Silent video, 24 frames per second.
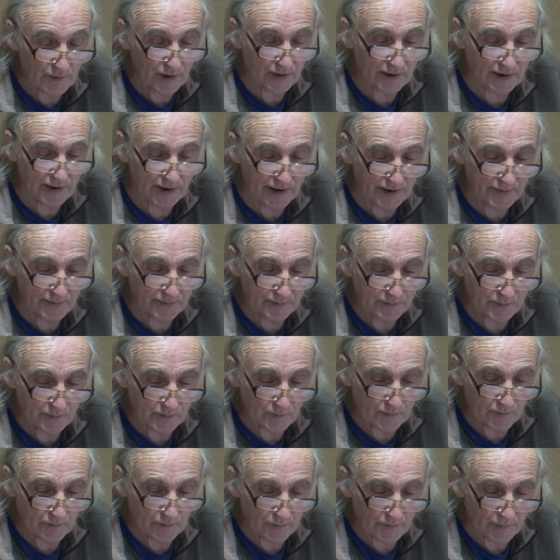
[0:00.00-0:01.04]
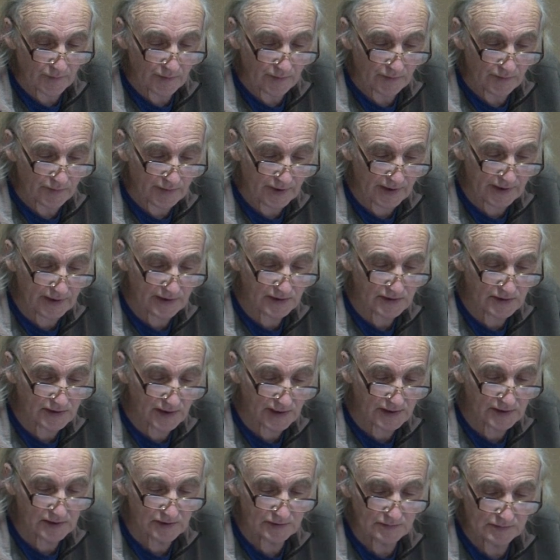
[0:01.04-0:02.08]
Okay. Then it
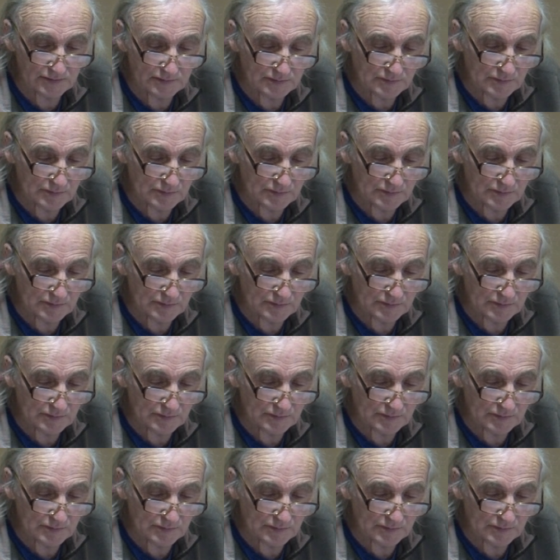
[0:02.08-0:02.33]
says,